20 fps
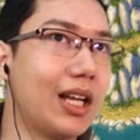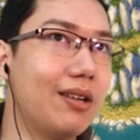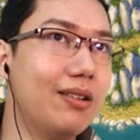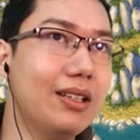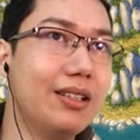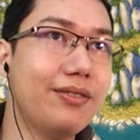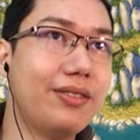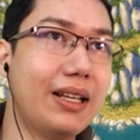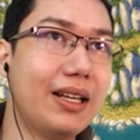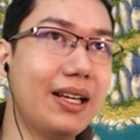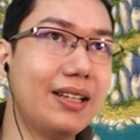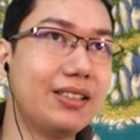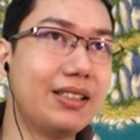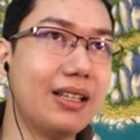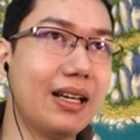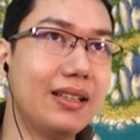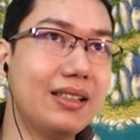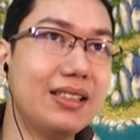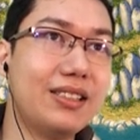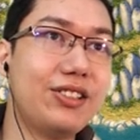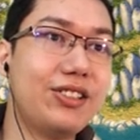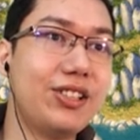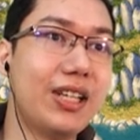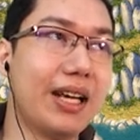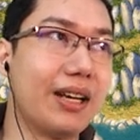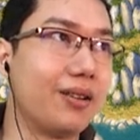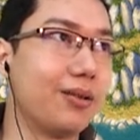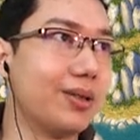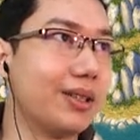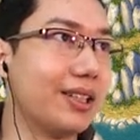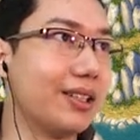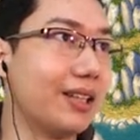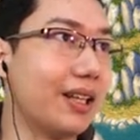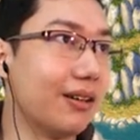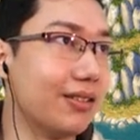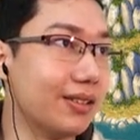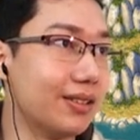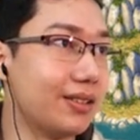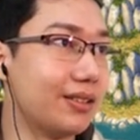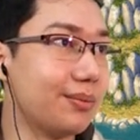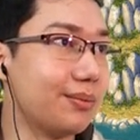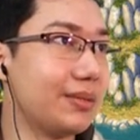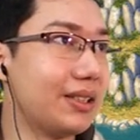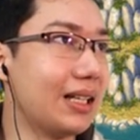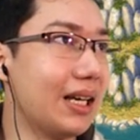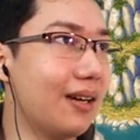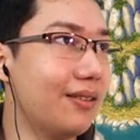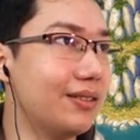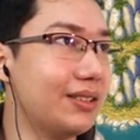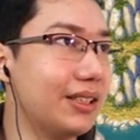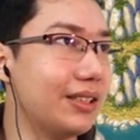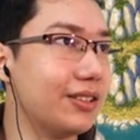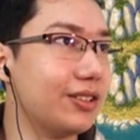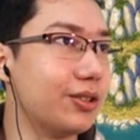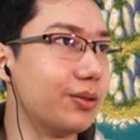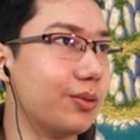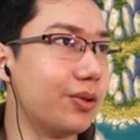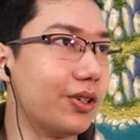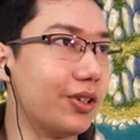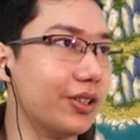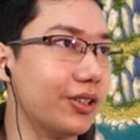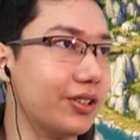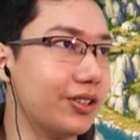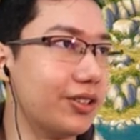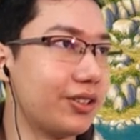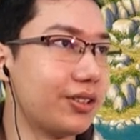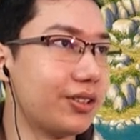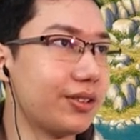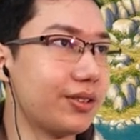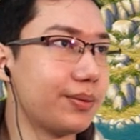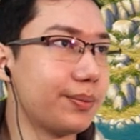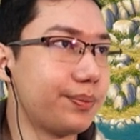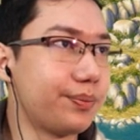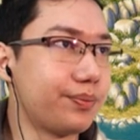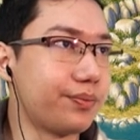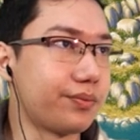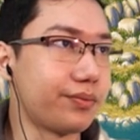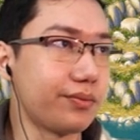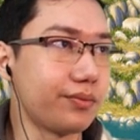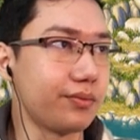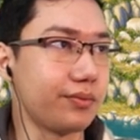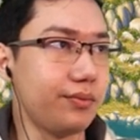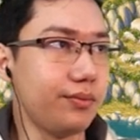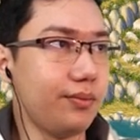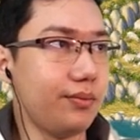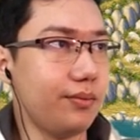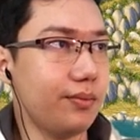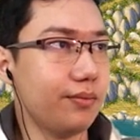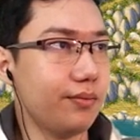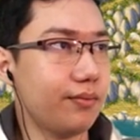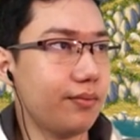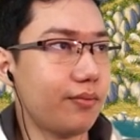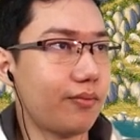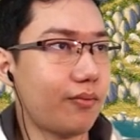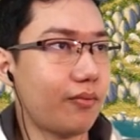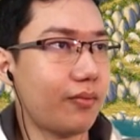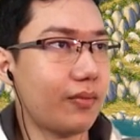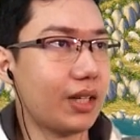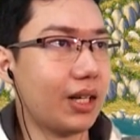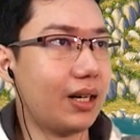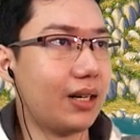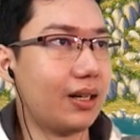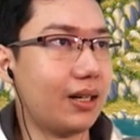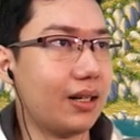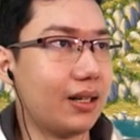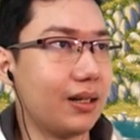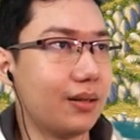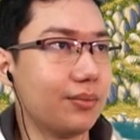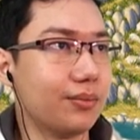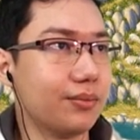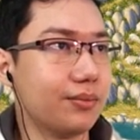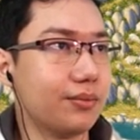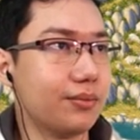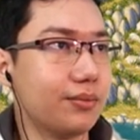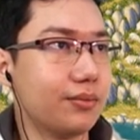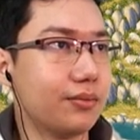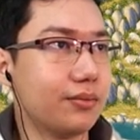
I wonder if that actually, I didn't check whether that was counting towards, um,